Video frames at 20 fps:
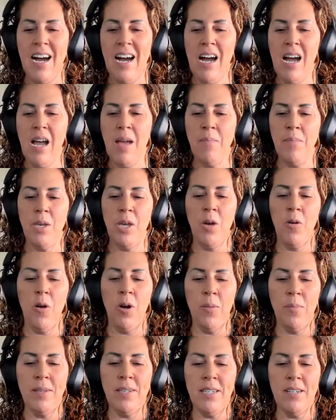I'm Yo
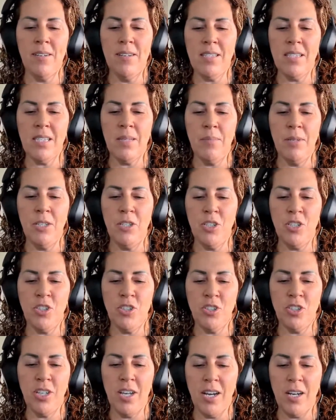Armandaris. Let me
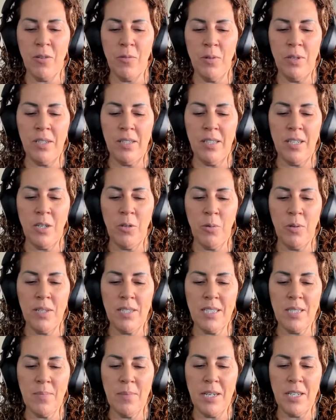just check really
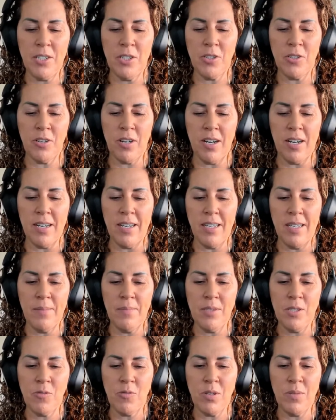quick to make sure I am
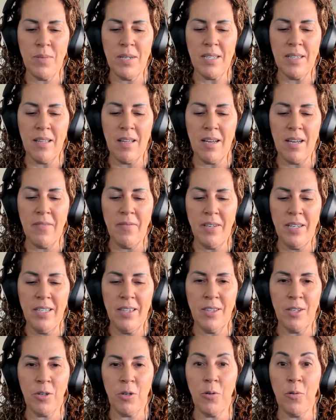streaming live
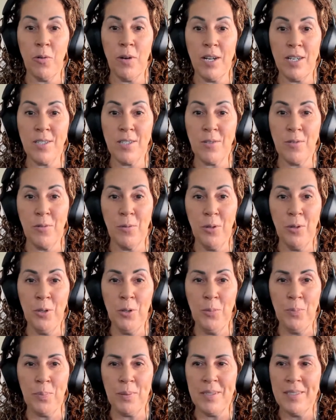in the correct
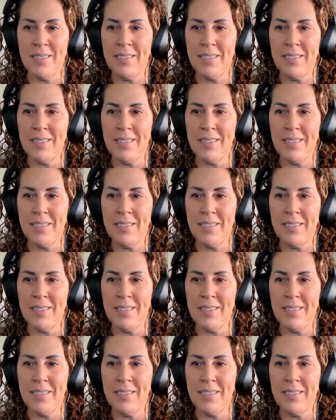group.